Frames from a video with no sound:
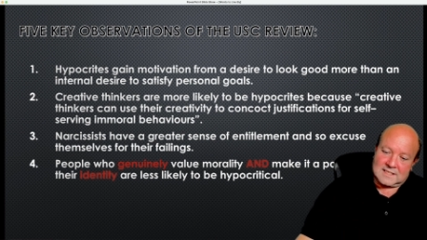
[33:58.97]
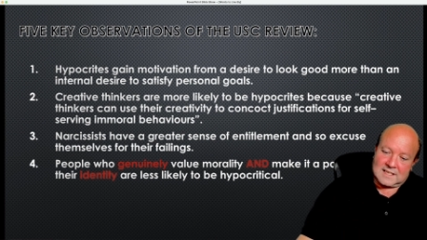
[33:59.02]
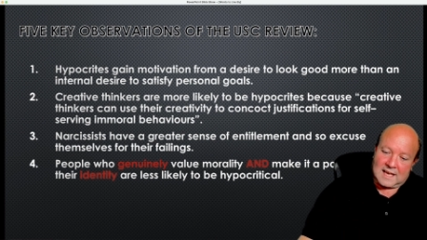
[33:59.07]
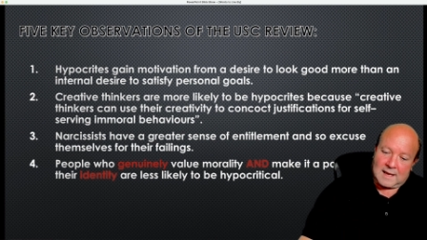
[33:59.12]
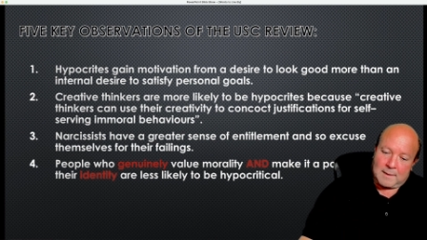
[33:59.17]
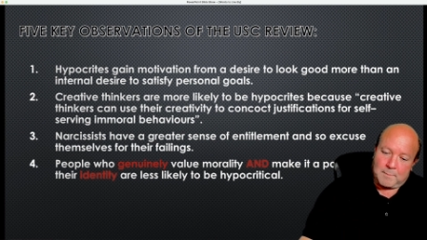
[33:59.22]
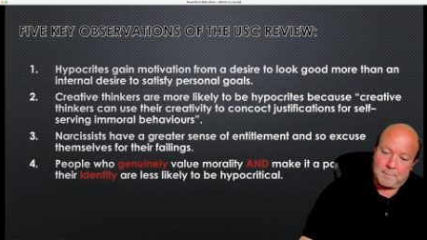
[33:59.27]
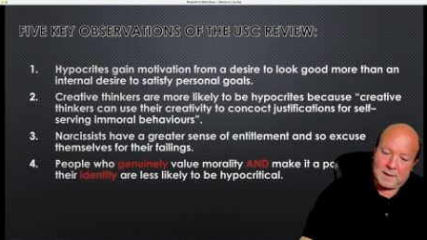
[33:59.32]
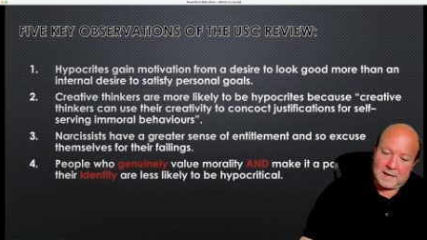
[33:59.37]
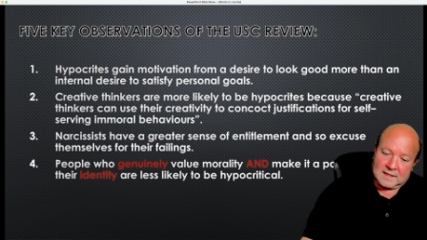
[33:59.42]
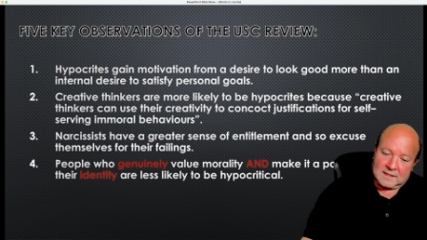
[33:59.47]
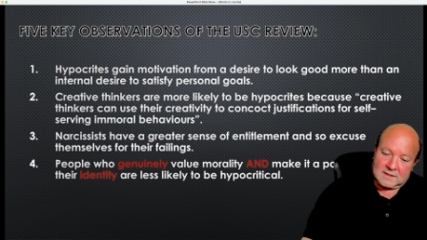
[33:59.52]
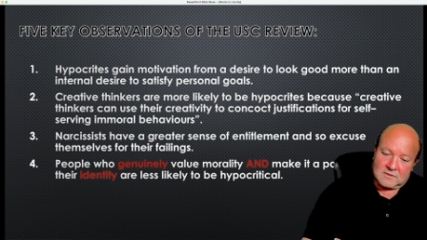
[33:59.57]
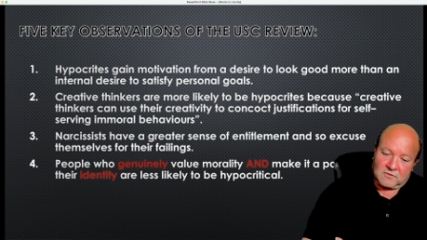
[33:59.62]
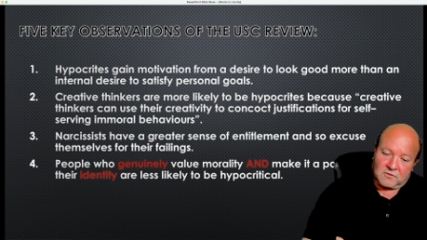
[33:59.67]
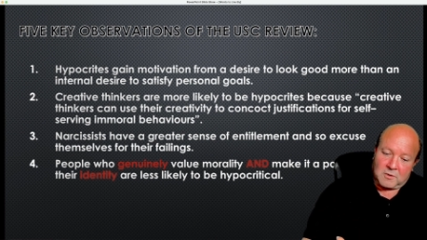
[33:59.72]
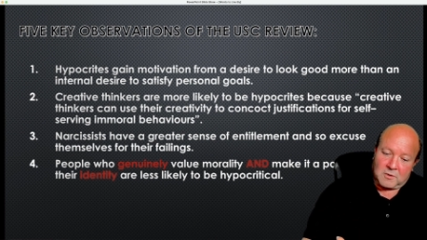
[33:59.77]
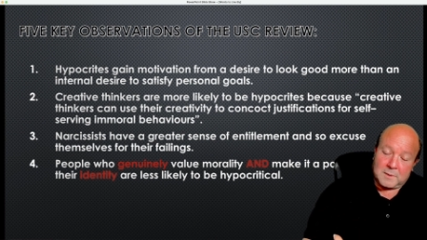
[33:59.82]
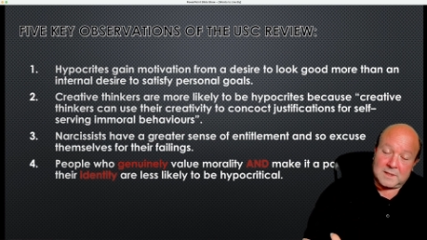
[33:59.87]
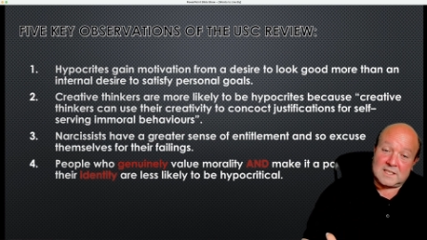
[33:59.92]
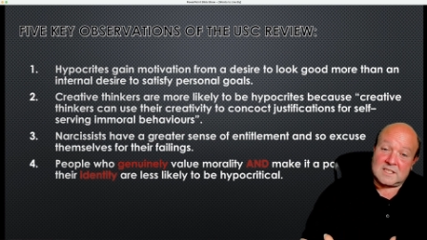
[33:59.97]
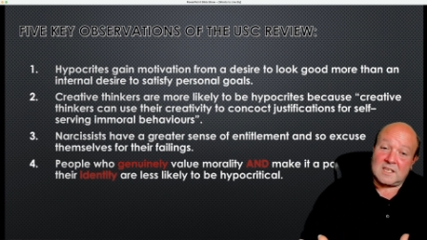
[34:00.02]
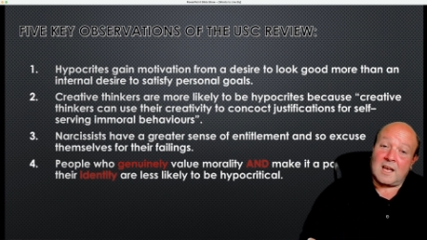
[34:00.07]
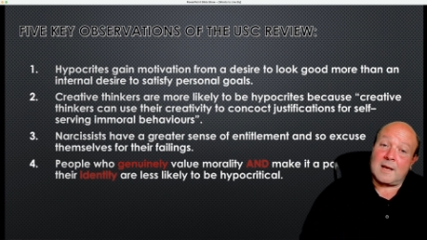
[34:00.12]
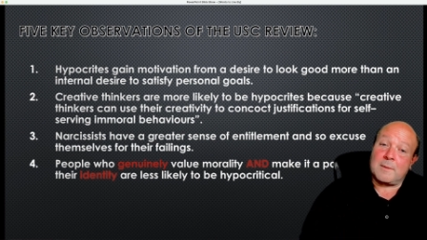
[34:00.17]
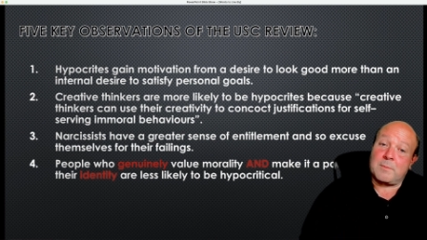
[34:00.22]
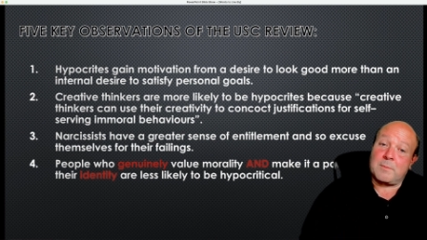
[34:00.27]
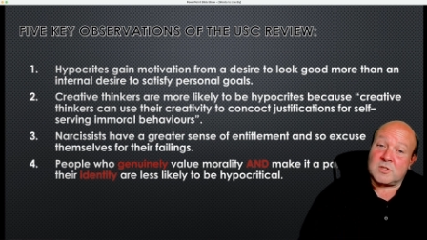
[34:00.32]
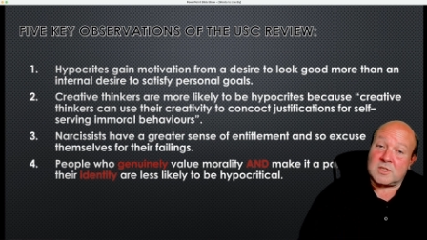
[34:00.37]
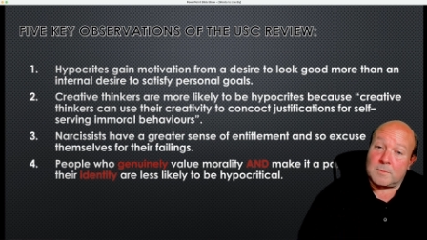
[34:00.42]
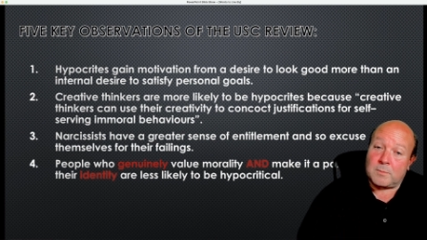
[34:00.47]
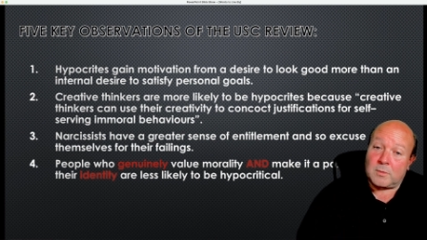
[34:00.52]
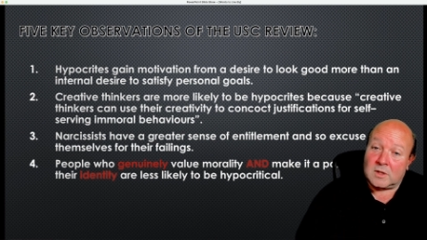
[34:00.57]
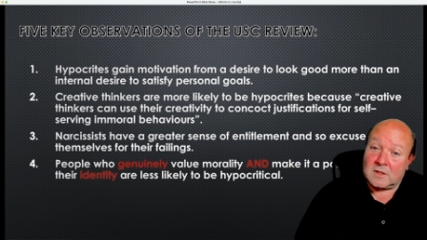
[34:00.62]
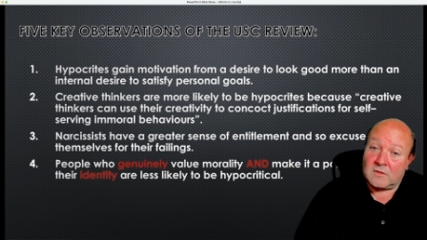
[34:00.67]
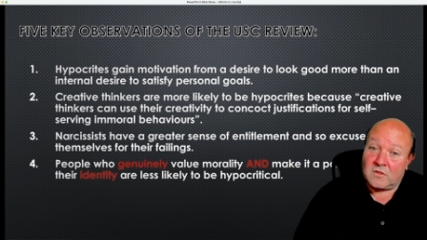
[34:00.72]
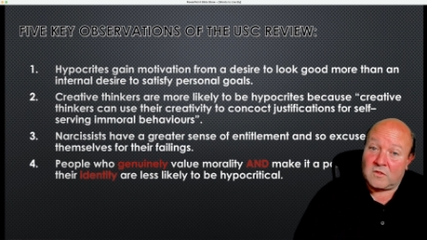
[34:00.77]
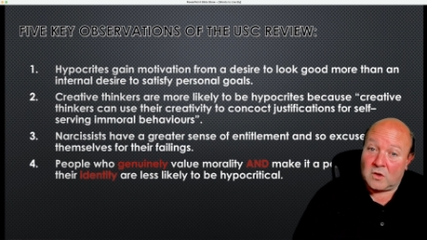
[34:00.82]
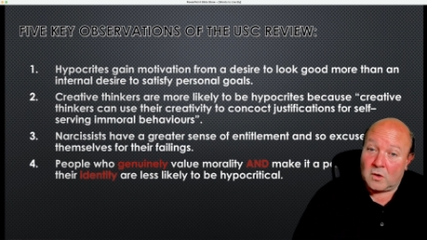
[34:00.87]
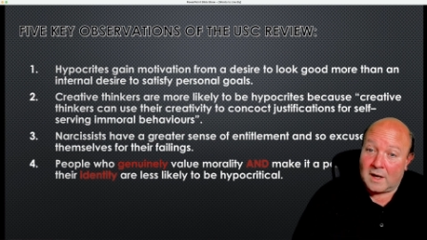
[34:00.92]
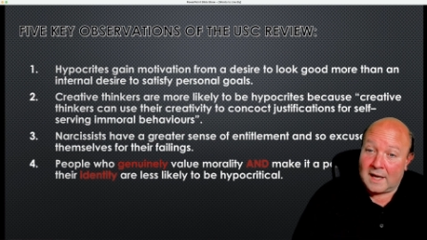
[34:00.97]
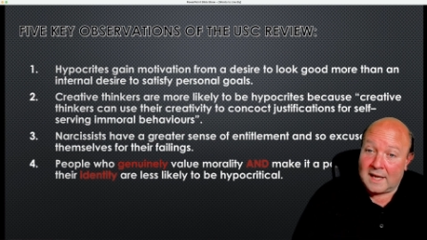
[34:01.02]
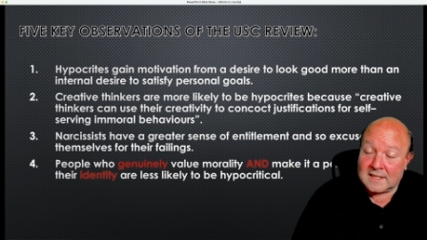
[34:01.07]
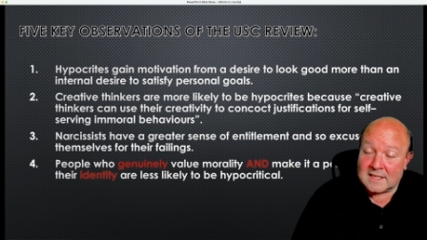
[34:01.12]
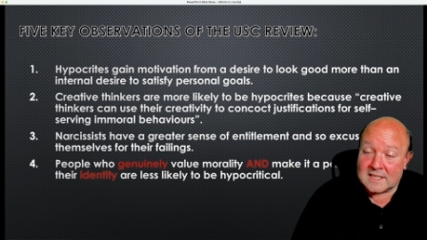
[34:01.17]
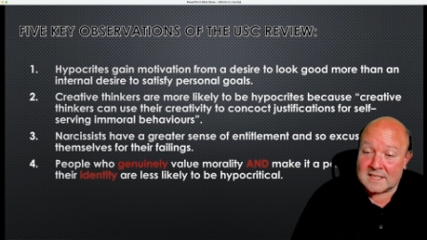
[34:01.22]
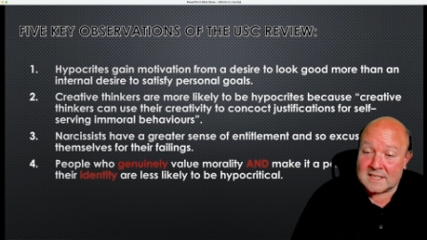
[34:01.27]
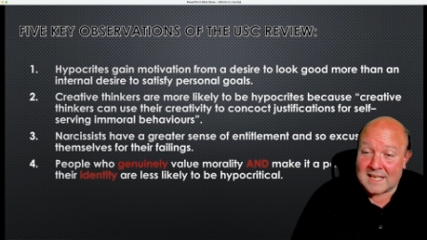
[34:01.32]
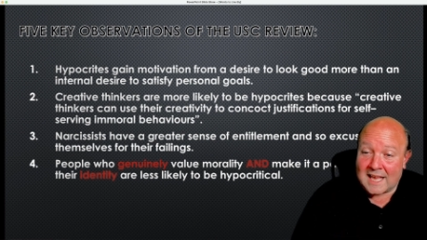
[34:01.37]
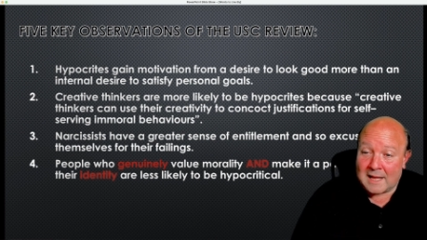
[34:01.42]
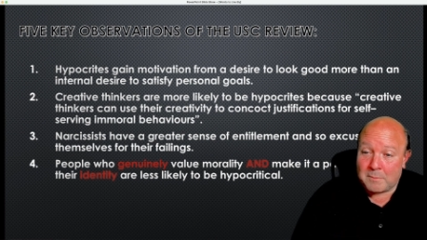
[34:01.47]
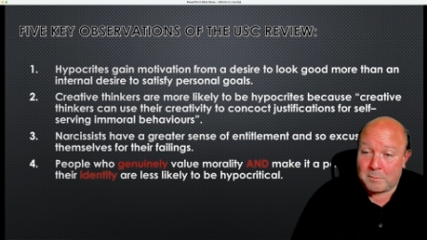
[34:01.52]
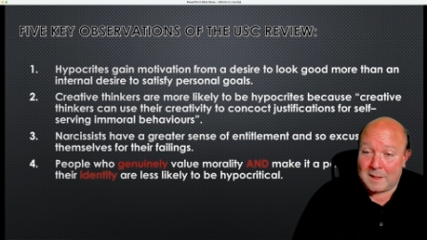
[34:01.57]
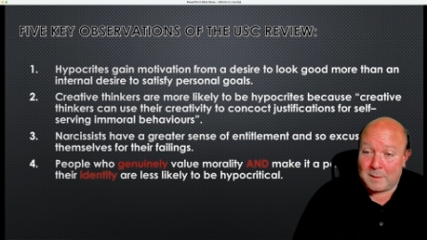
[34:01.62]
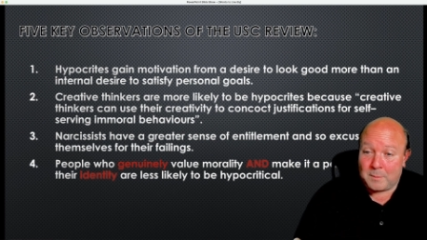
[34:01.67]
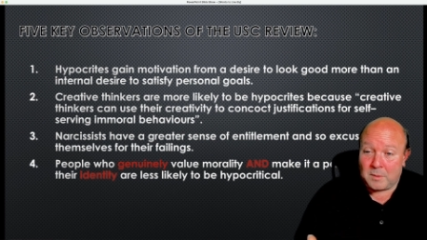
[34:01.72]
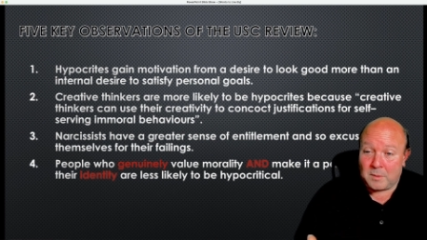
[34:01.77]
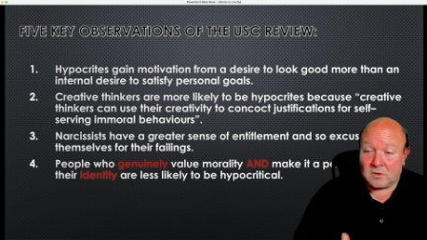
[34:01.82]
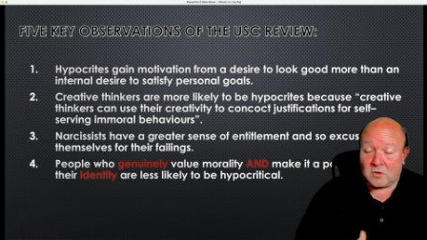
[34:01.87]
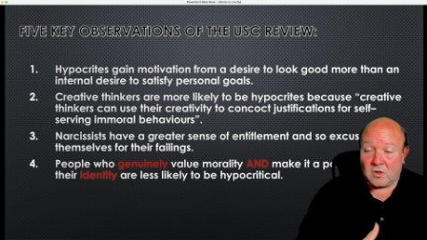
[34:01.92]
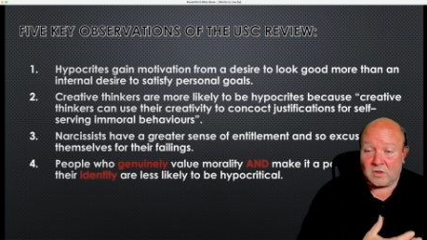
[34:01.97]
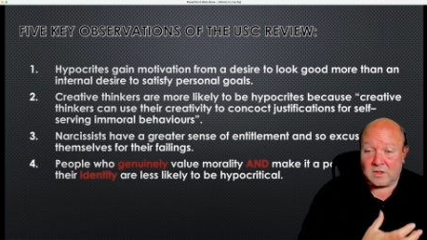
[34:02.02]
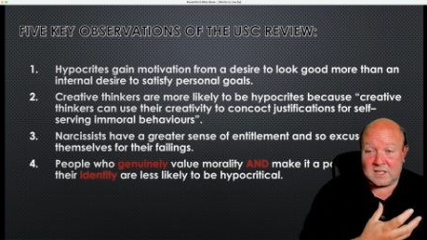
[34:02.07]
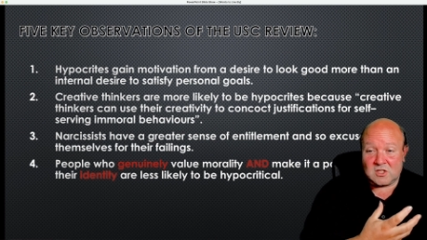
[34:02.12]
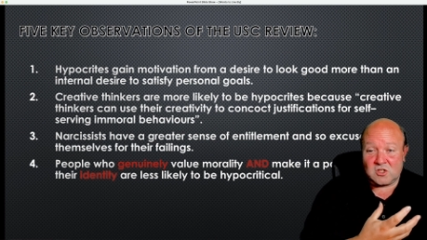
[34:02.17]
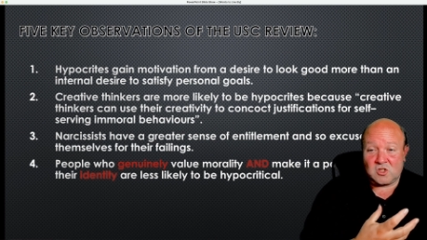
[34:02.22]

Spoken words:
and from a discipleship point of view, I understand people are on this